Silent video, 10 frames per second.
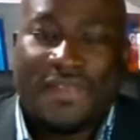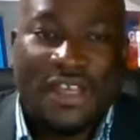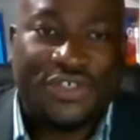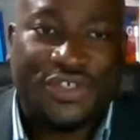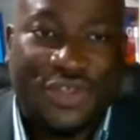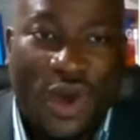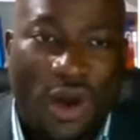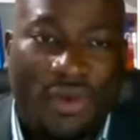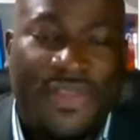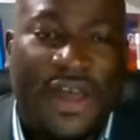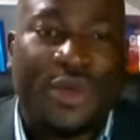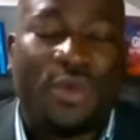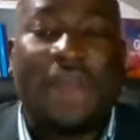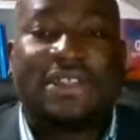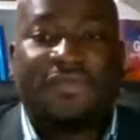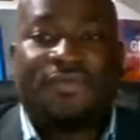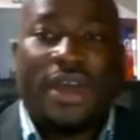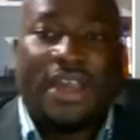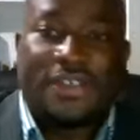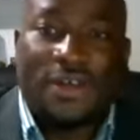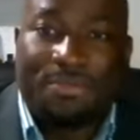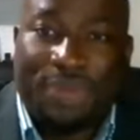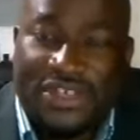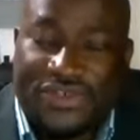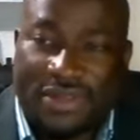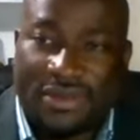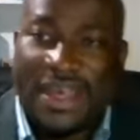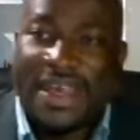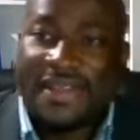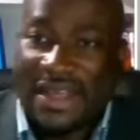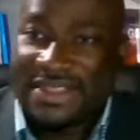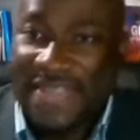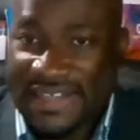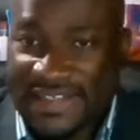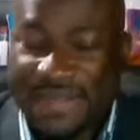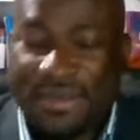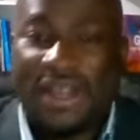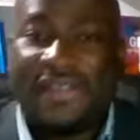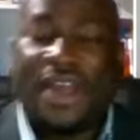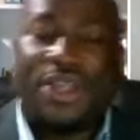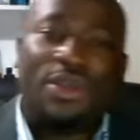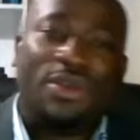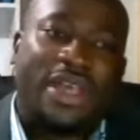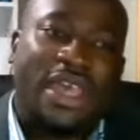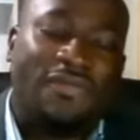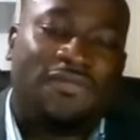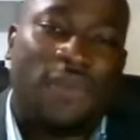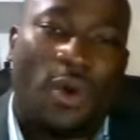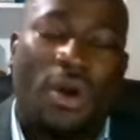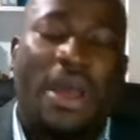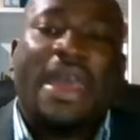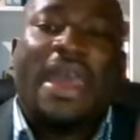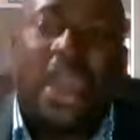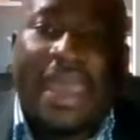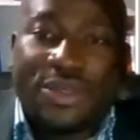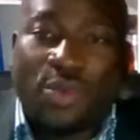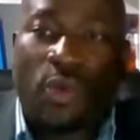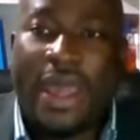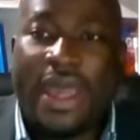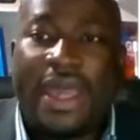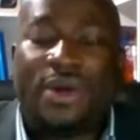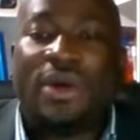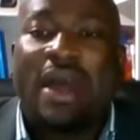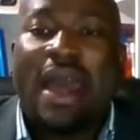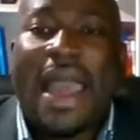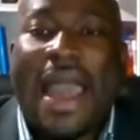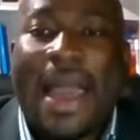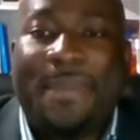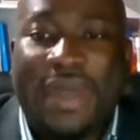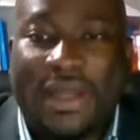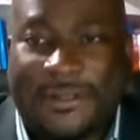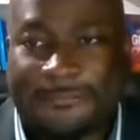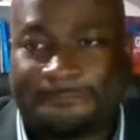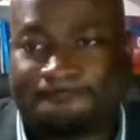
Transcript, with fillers: the story that you're waiting for its completion, the testimony that you're looking for, it will happen.